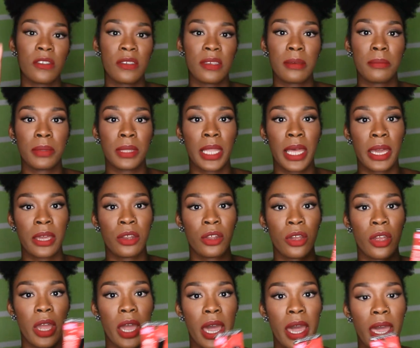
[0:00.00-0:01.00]
tip
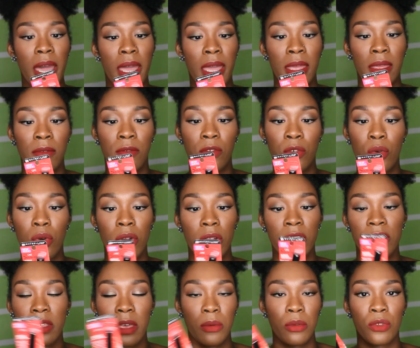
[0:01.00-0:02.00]
liner. I
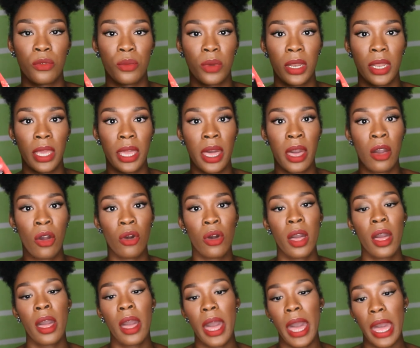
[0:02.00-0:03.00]
was running out.
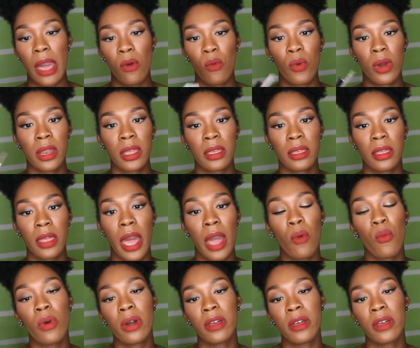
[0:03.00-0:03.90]
I wanted